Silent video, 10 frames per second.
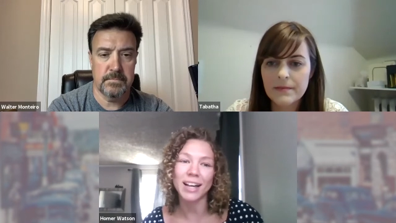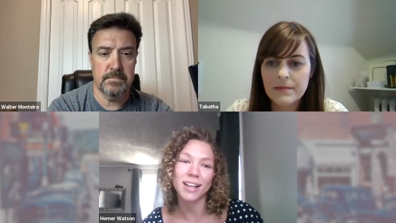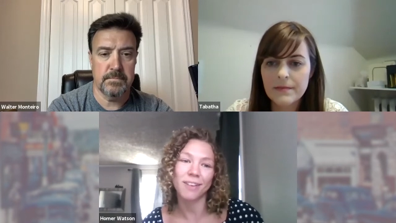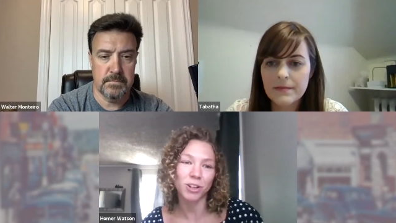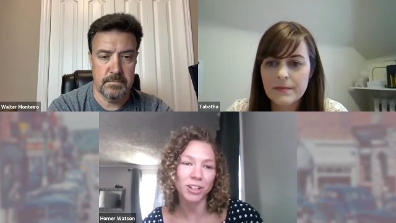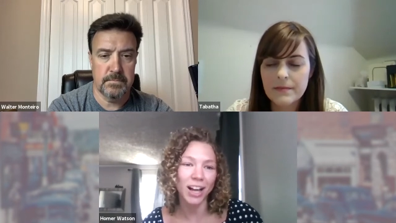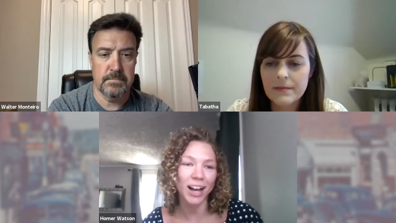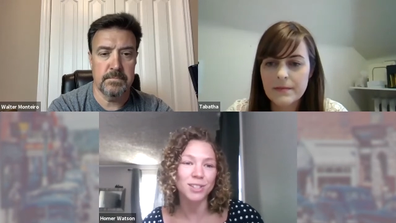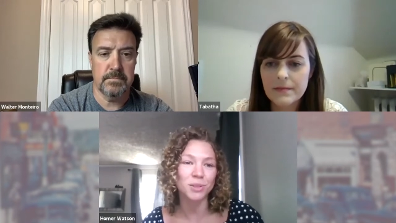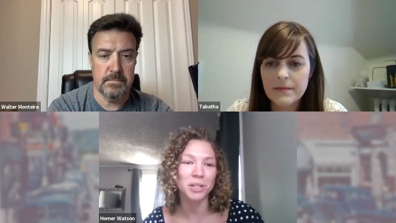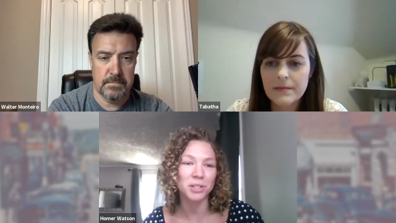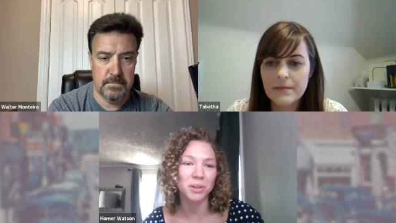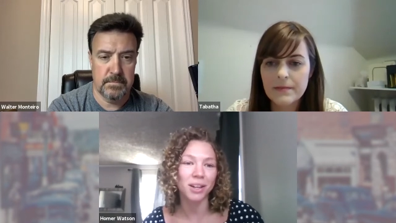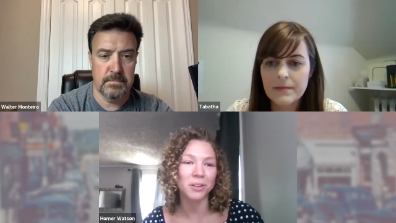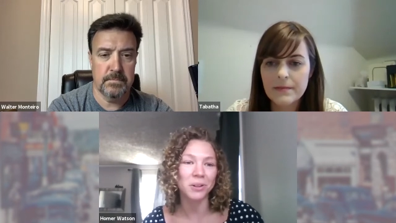Speaker 1: after class. So, we do
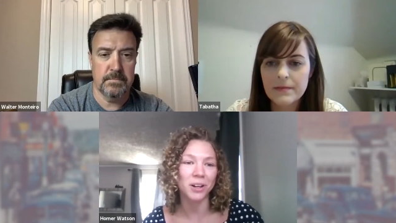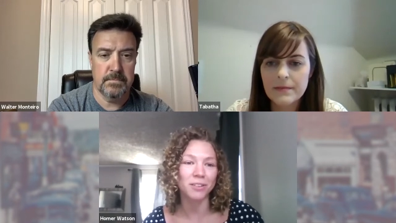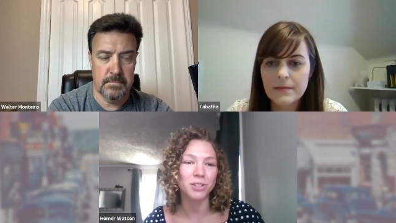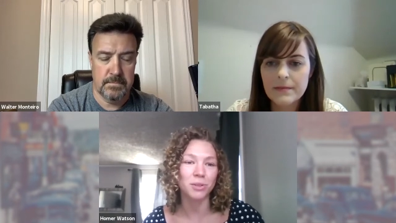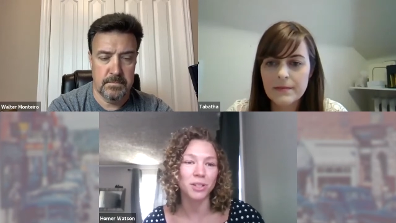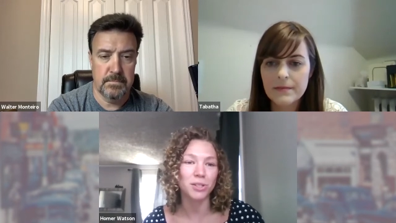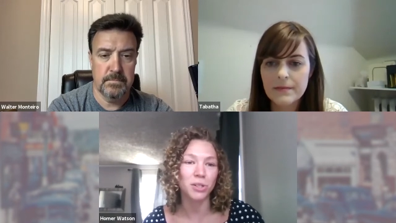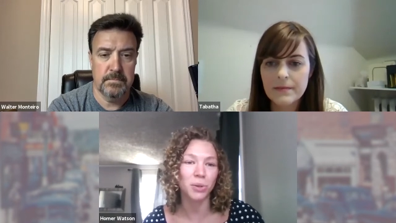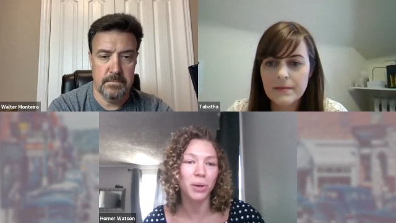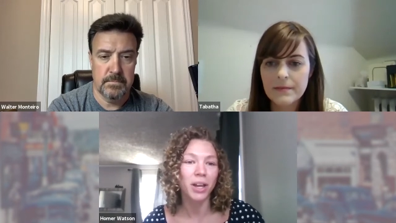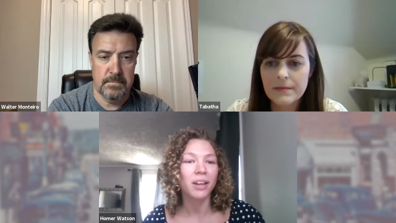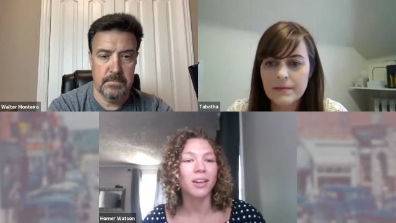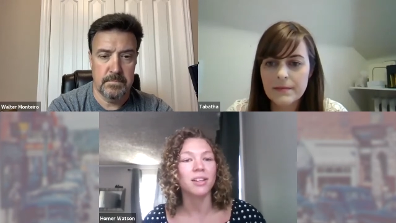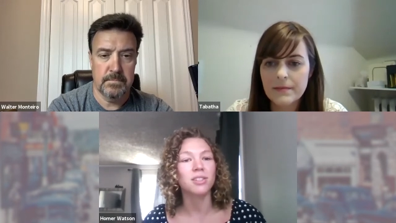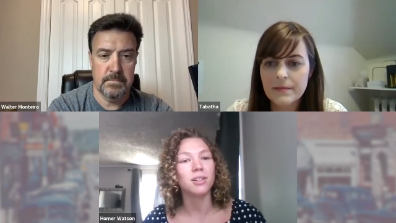get a lot of students who
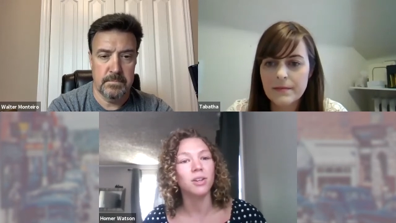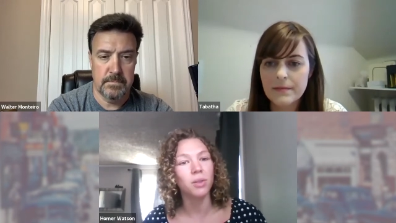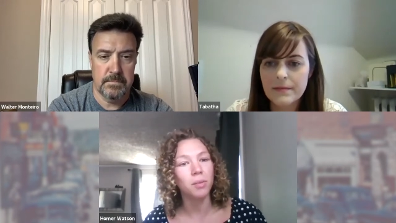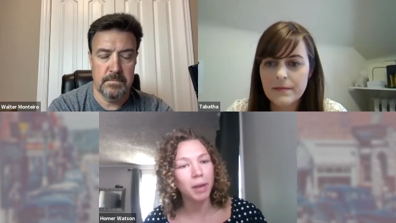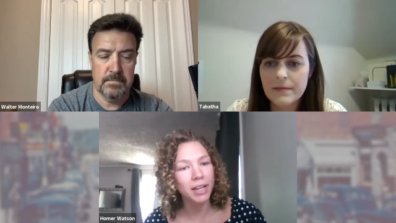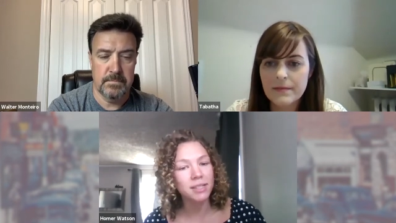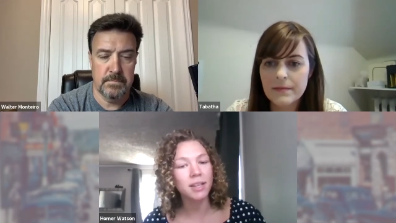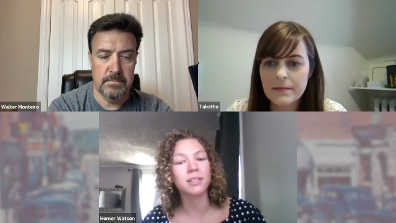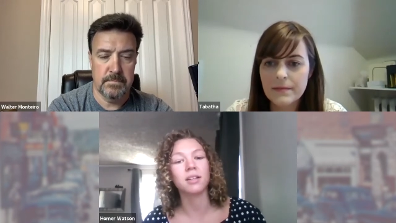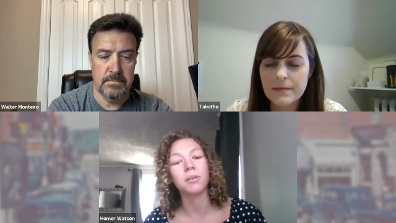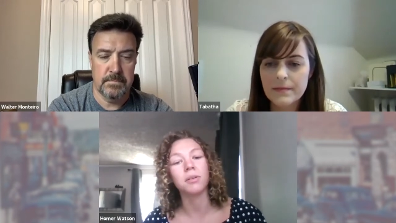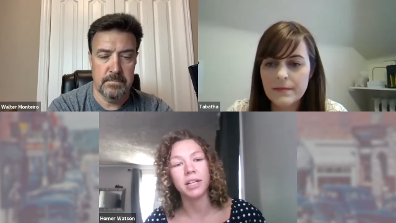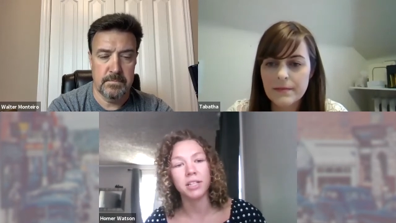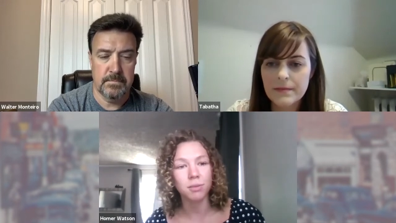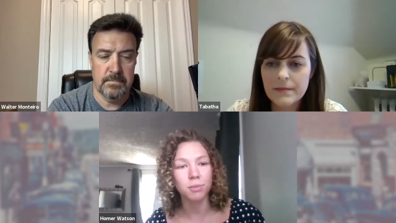get to know the basics and are
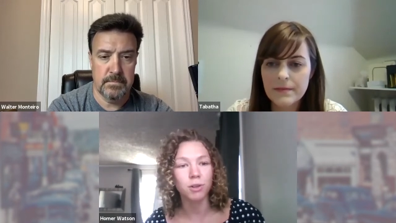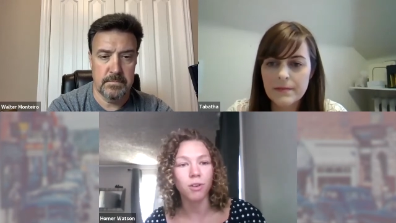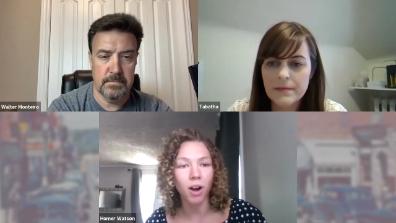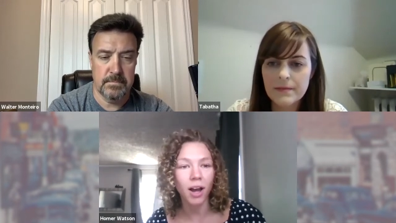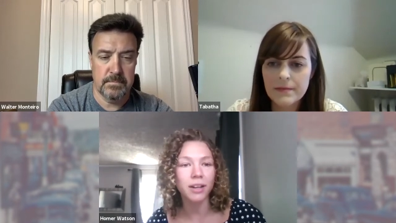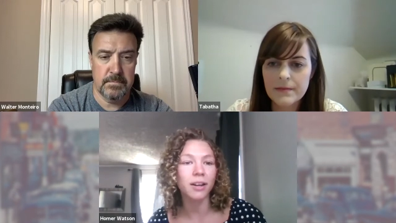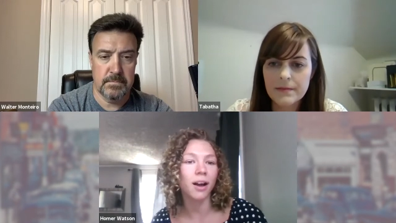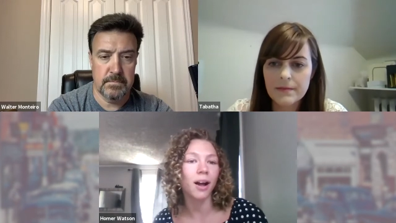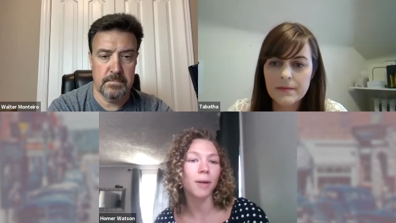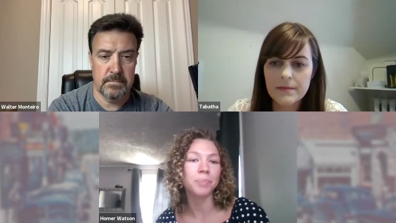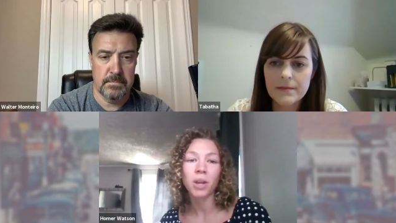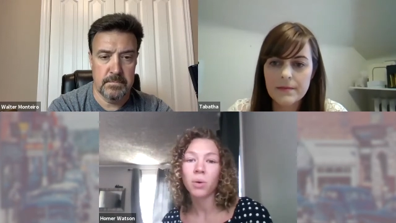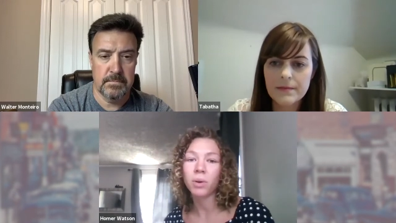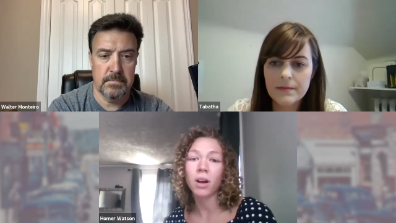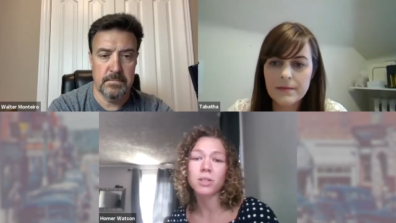ready to move on. Um,
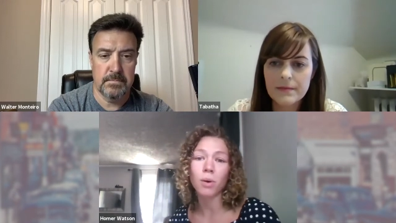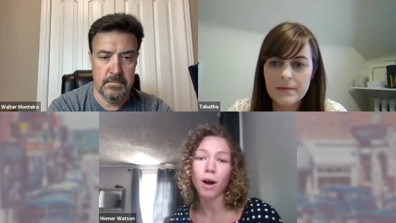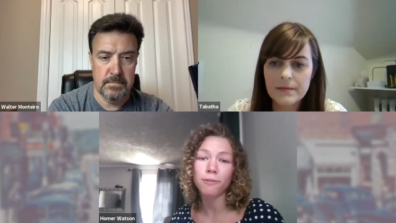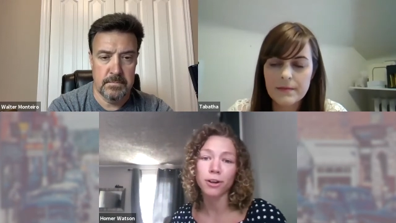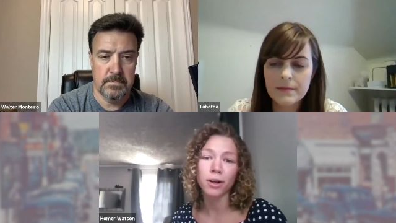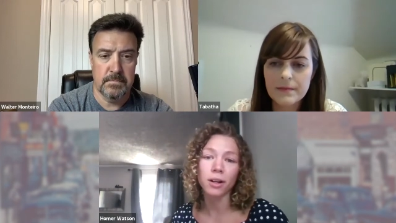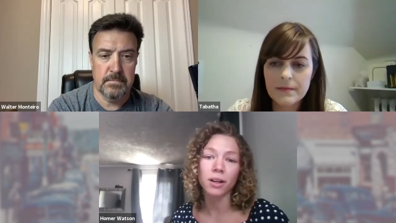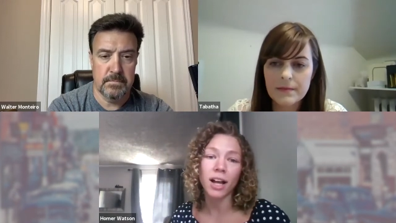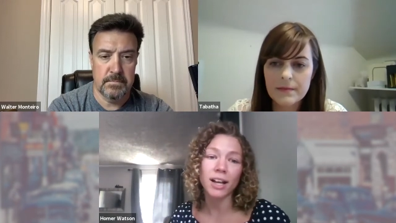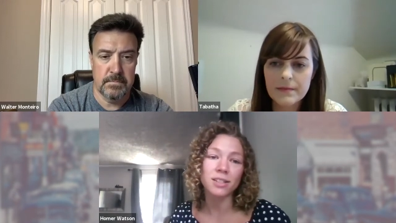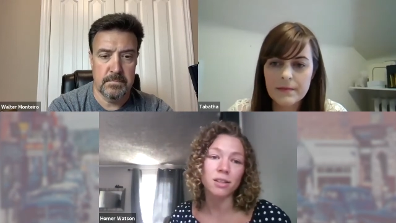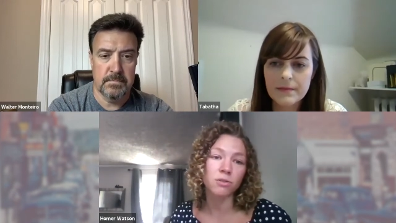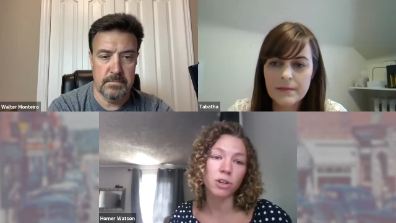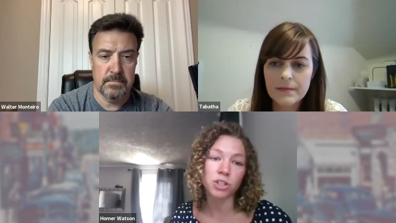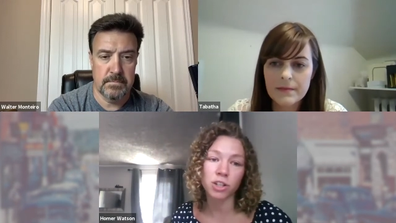we also offer classes
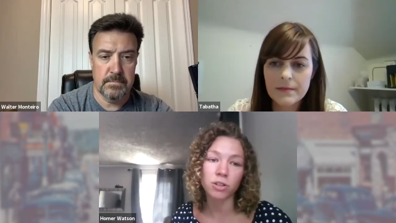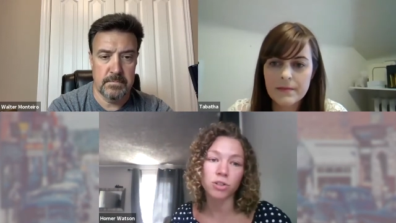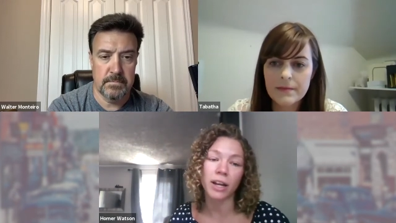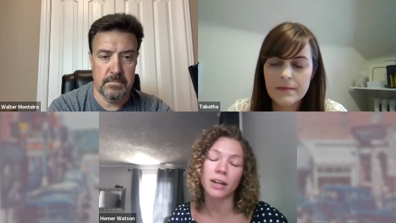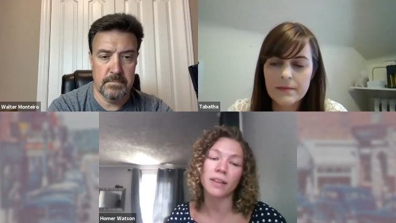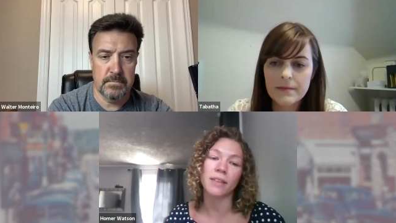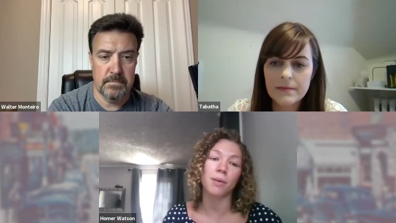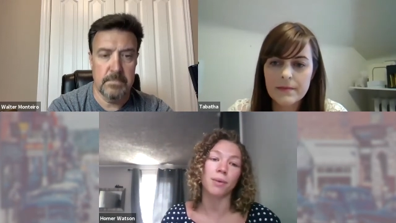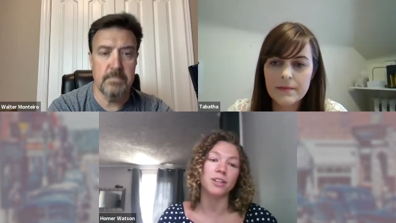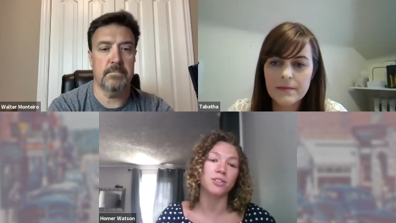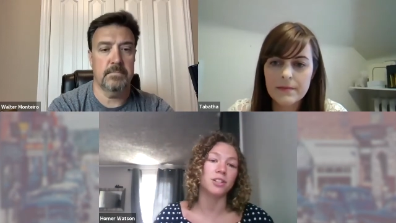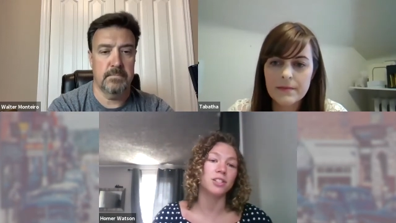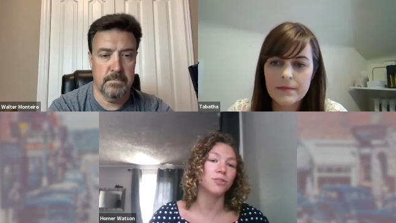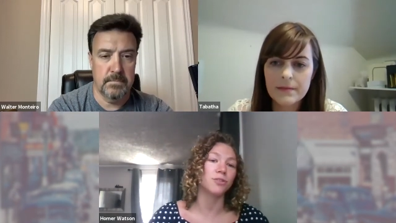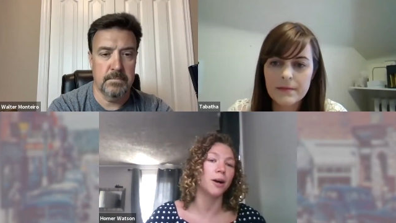for children, and that that
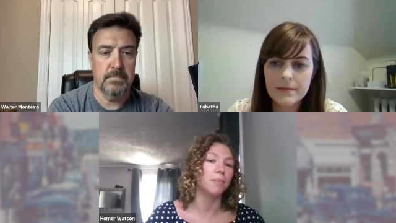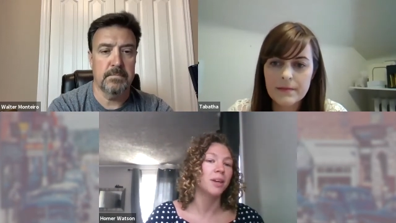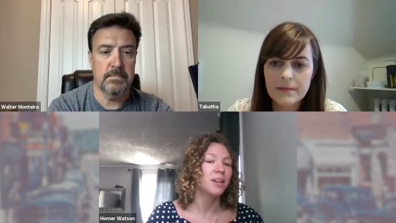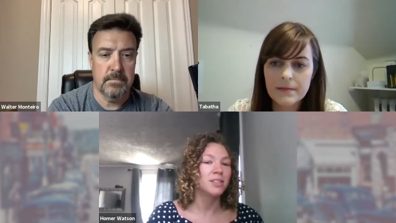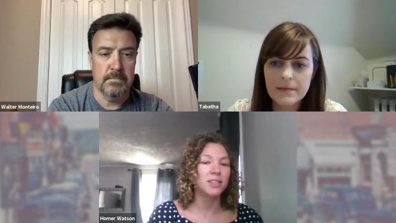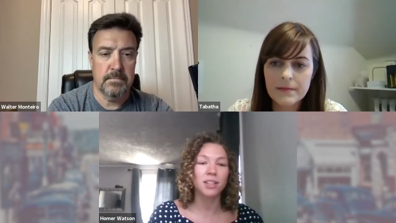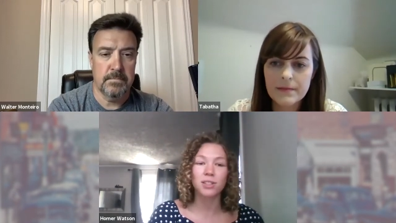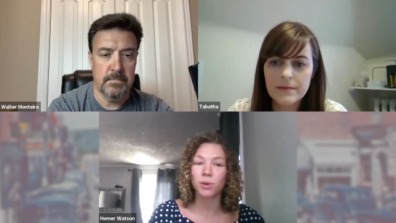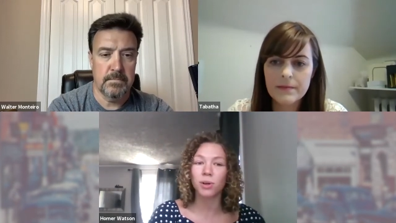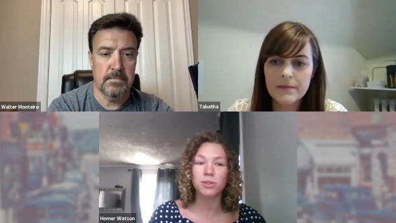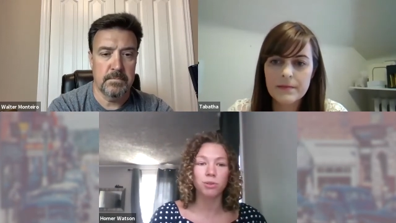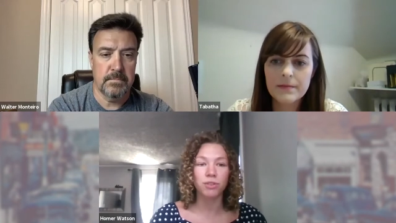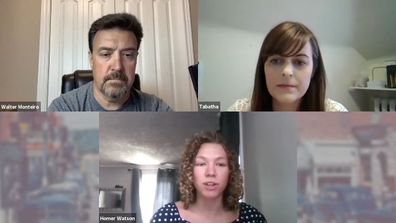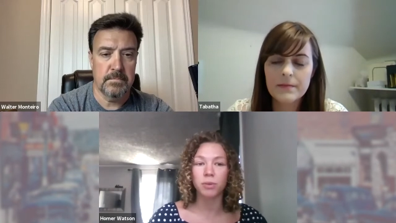ranges from six year olds who have never